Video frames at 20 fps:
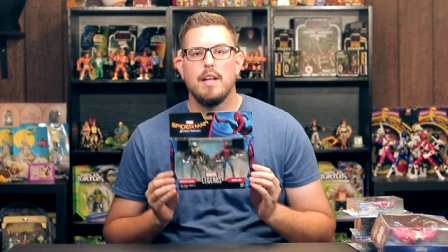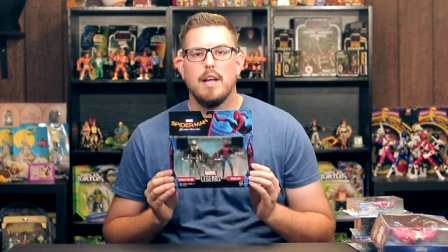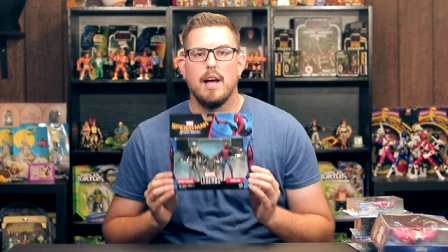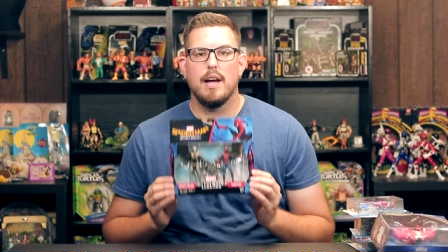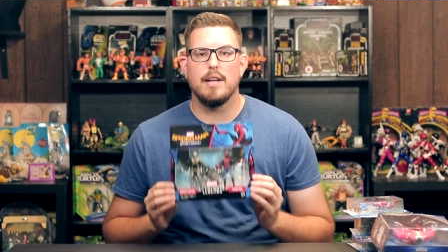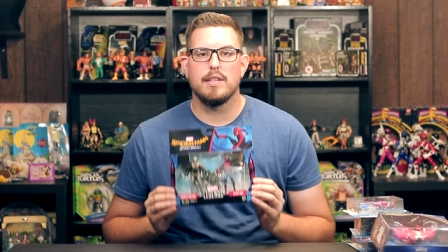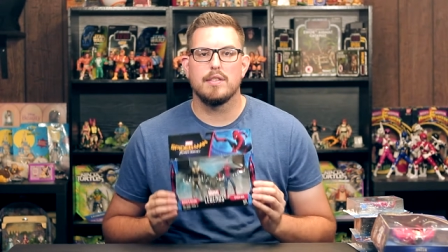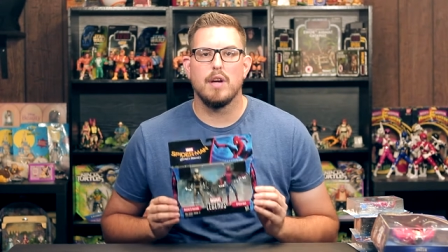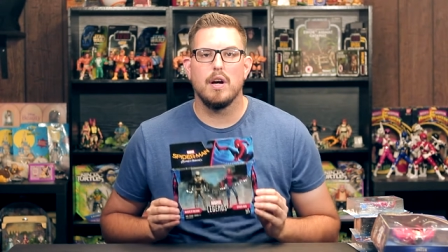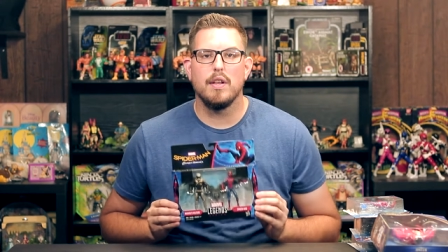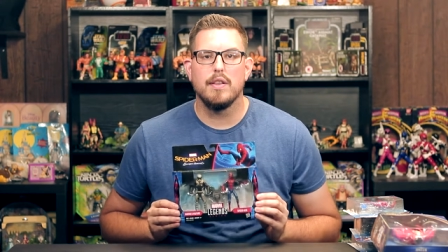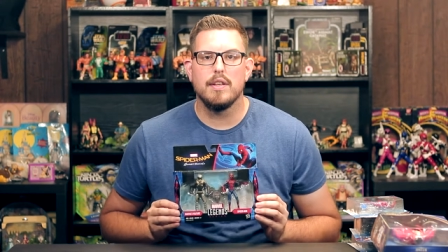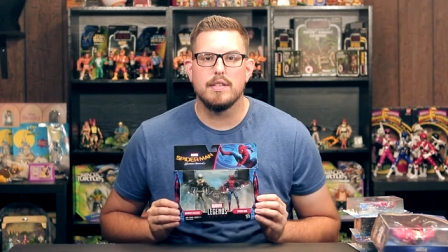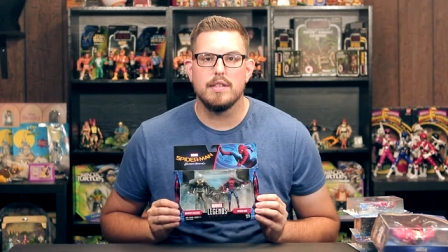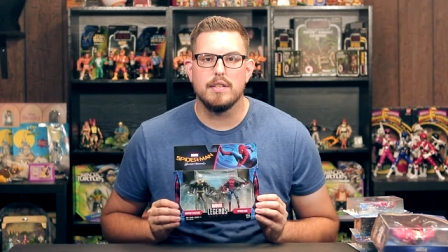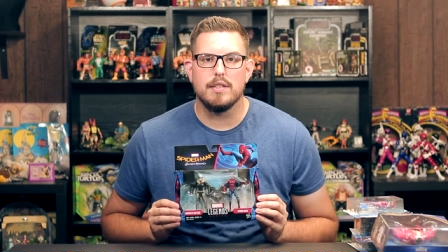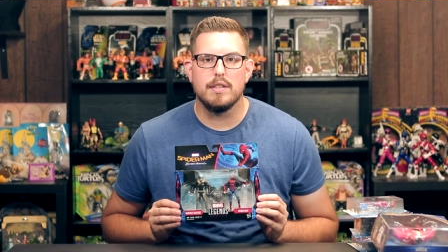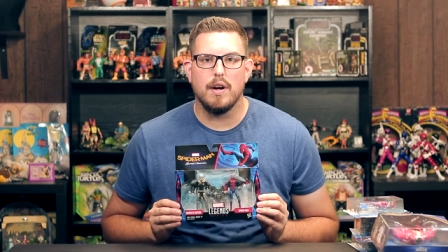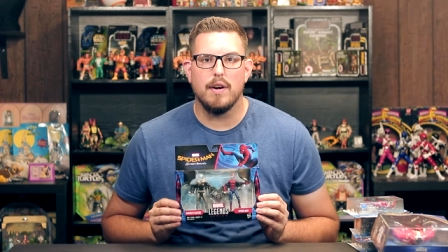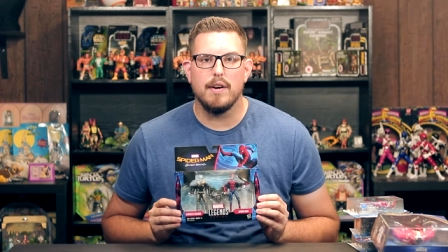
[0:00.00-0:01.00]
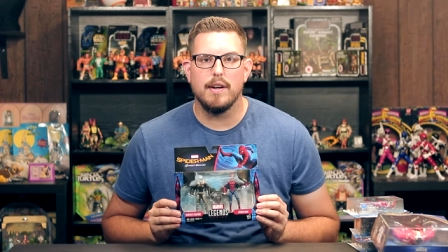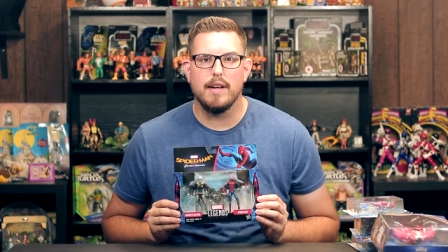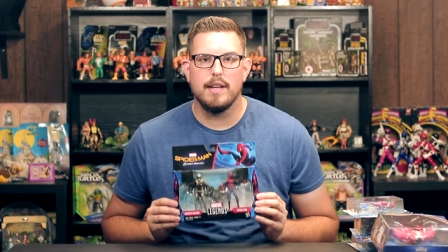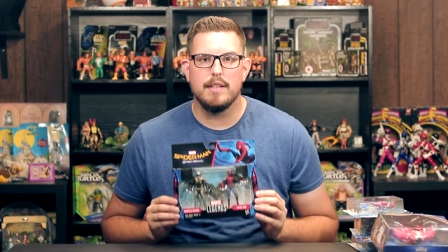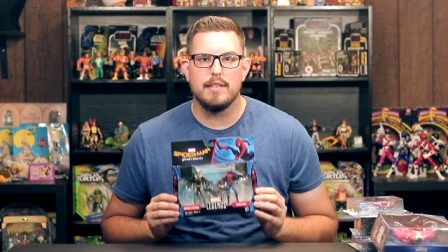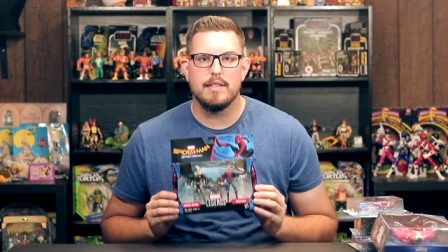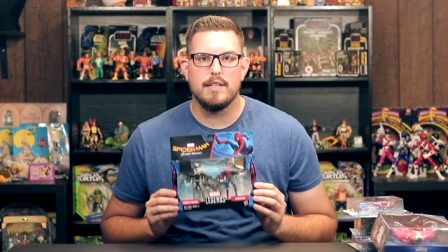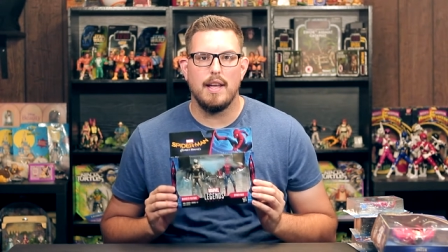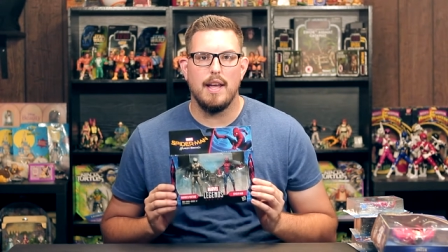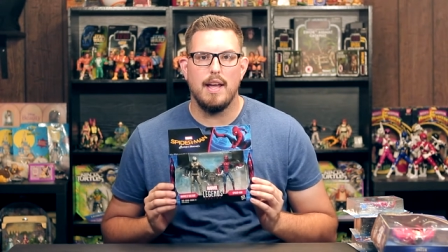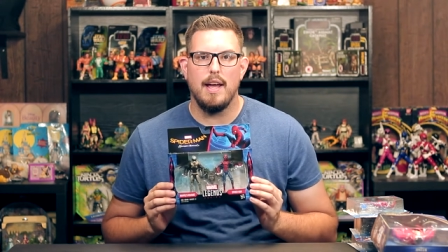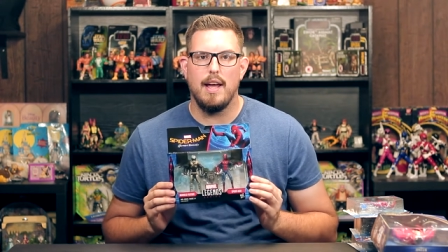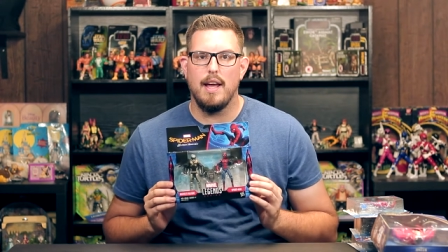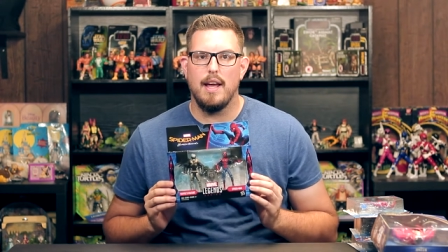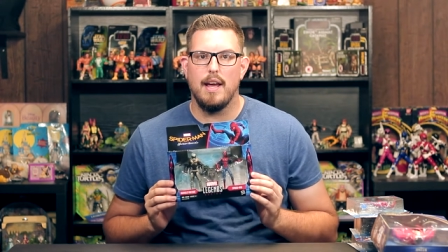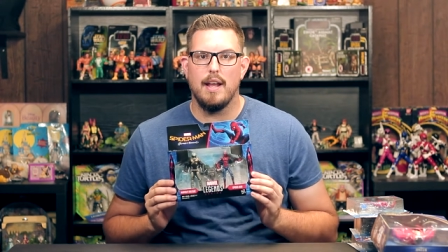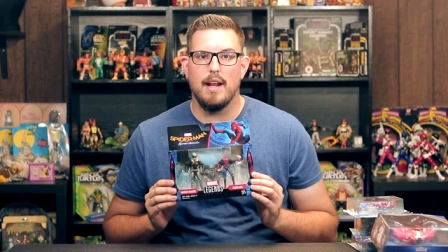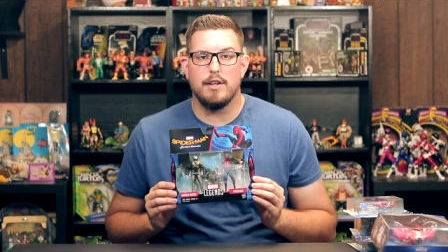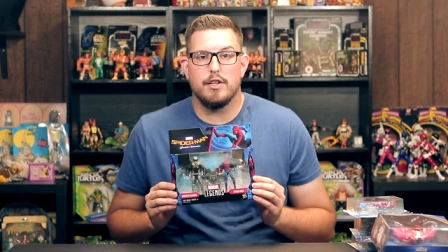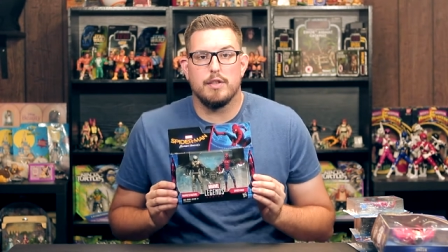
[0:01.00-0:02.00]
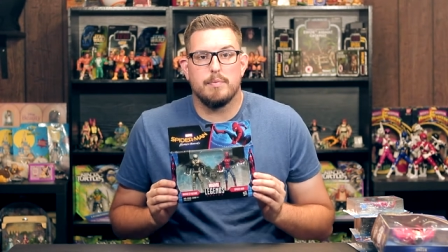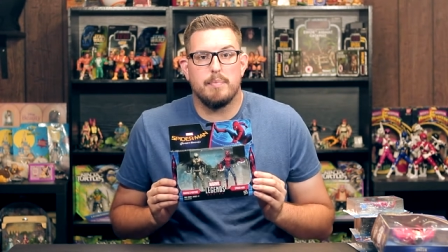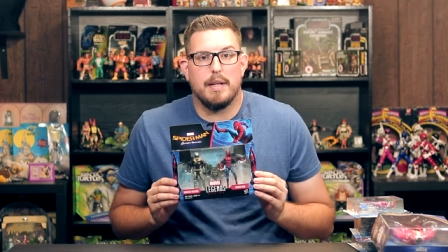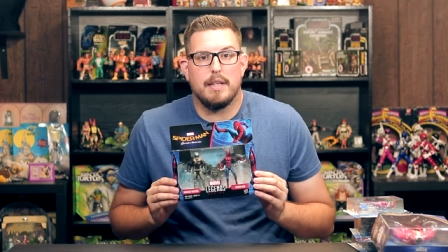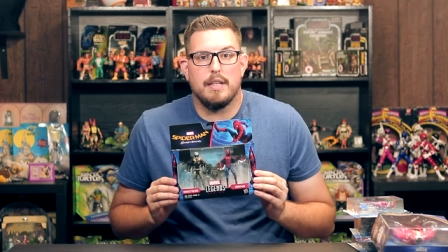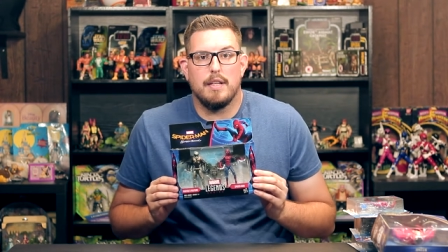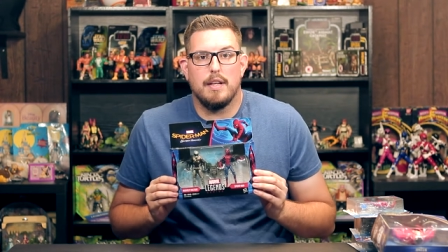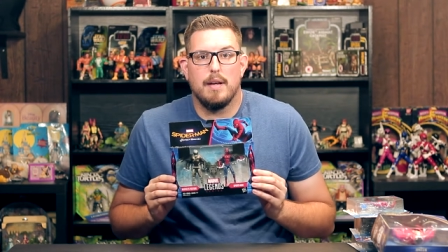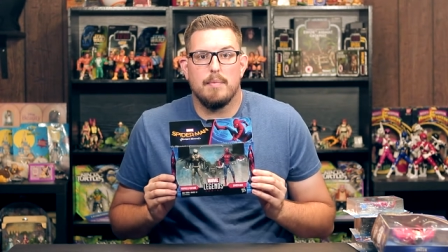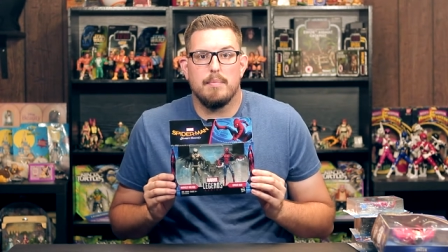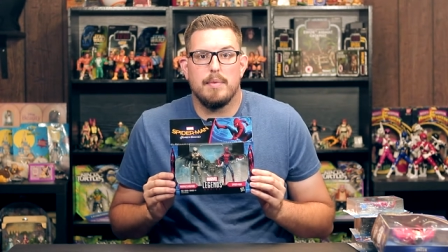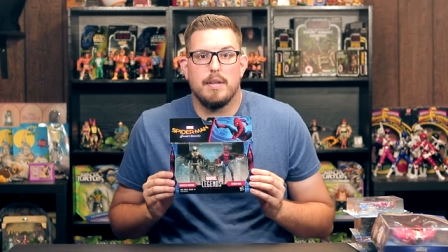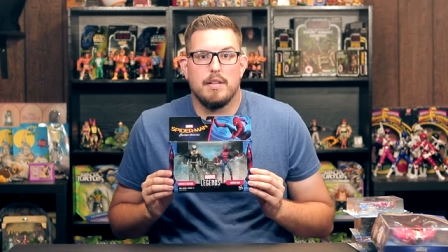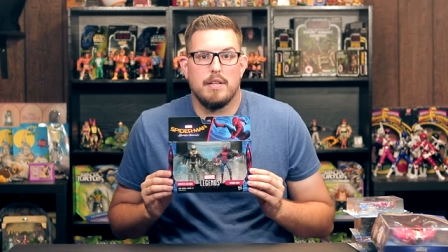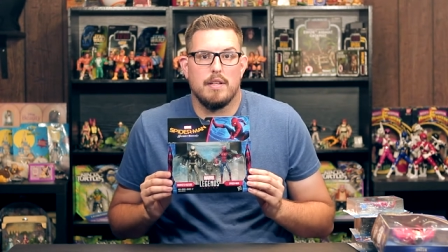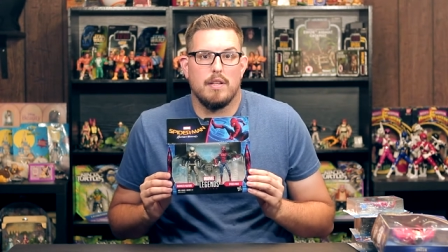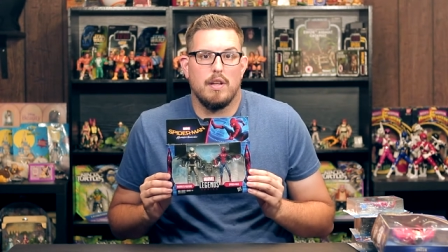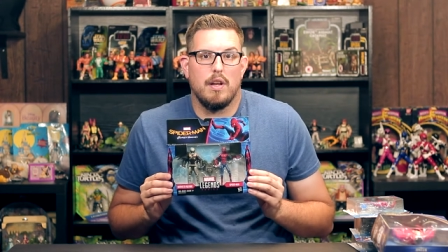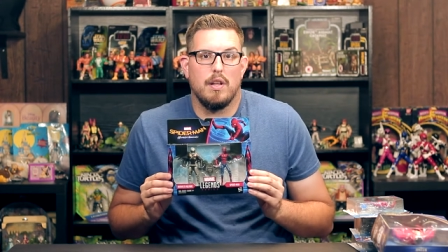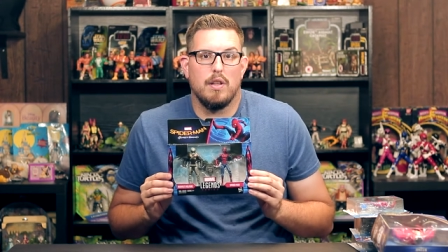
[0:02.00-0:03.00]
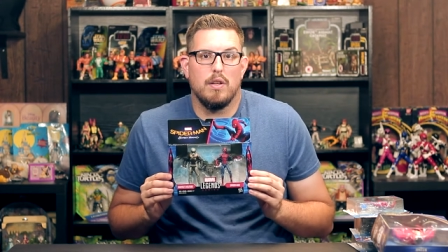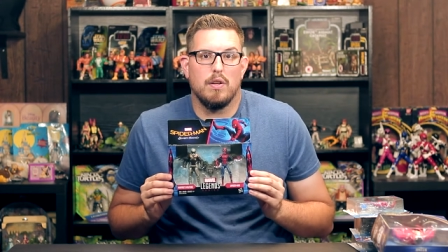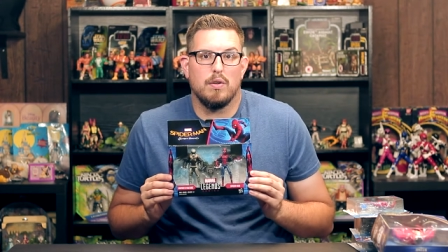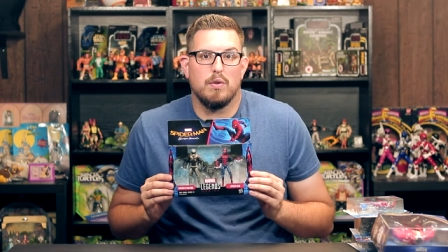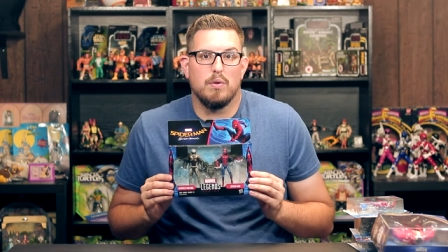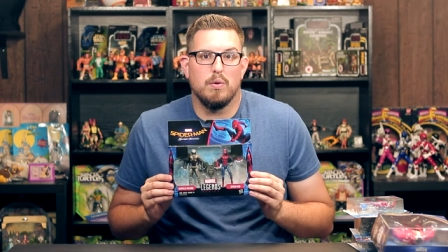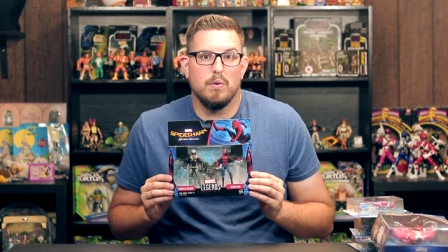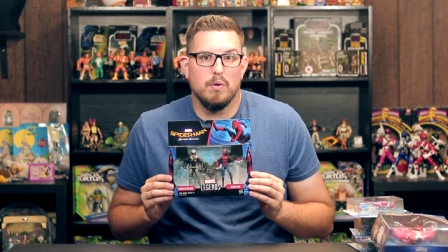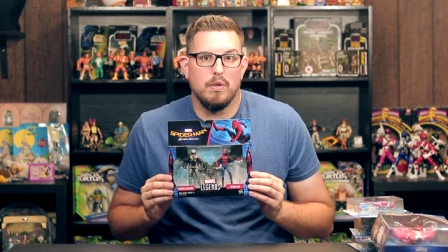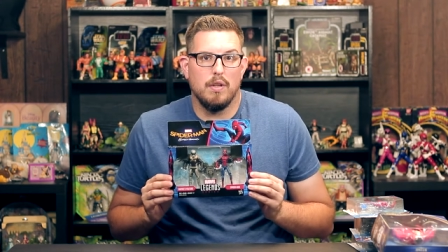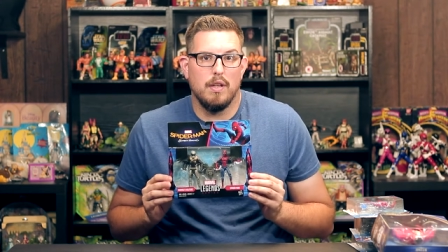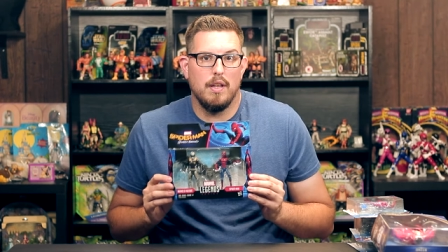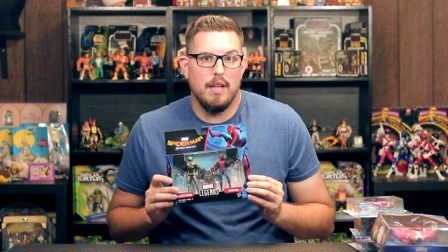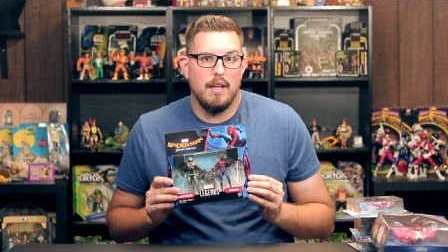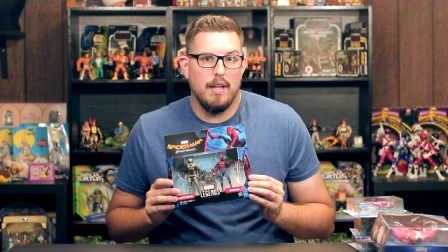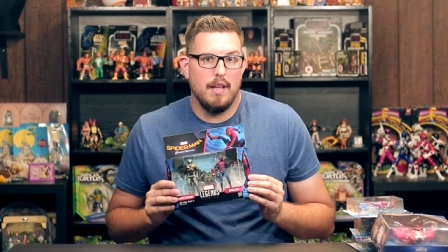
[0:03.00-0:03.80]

I saw this at Target and I just picked it up because I thought it looked cool.